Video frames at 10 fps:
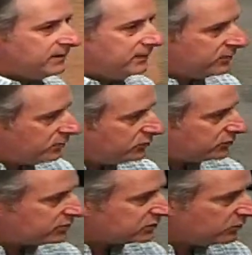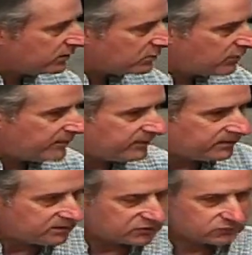and use your sword. The weapon,
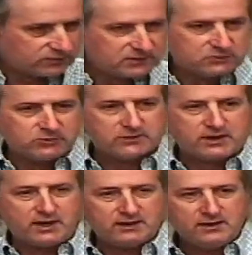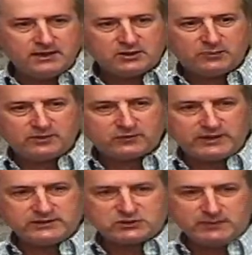the sword is the Word of God. Don't be afraid
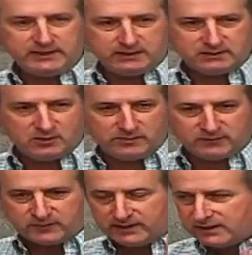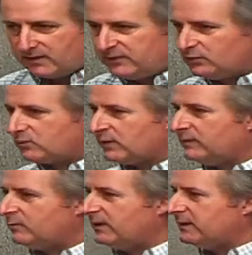to speak it. Don't be afraid to come into
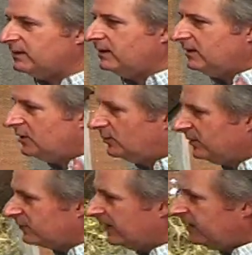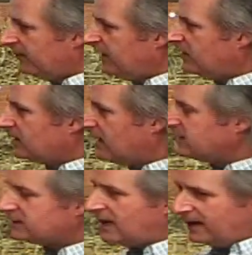agreement with it. Don't be afraid to be on
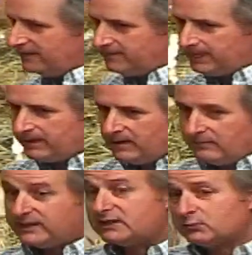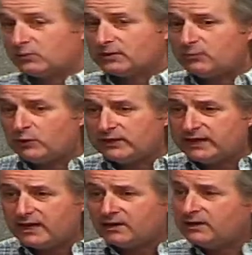God's side. Because we're at a point
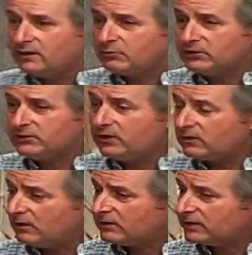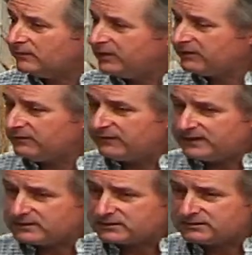now where you no longer can be on the
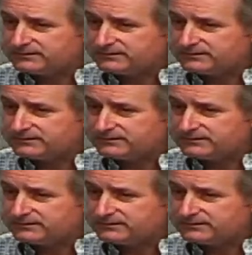fence.